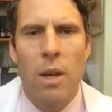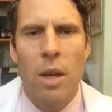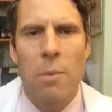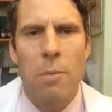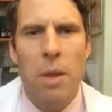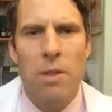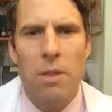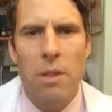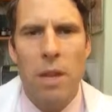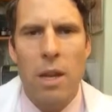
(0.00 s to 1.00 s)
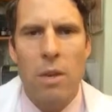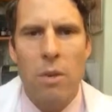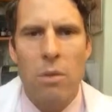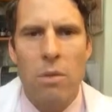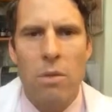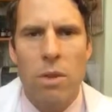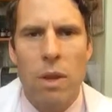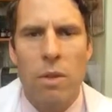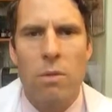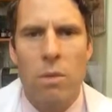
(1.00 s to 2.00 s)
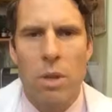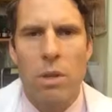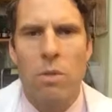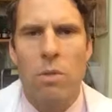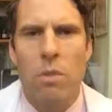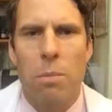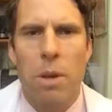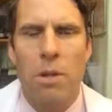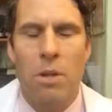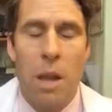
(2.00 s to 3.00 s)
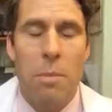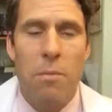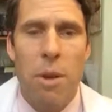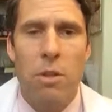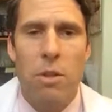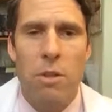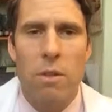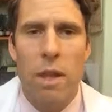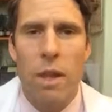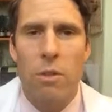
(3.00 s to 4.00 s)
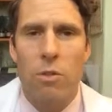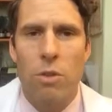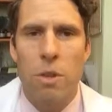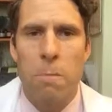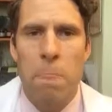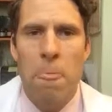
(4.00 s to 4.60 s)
type of medicine that I use as it relates to the type of patients that I treat,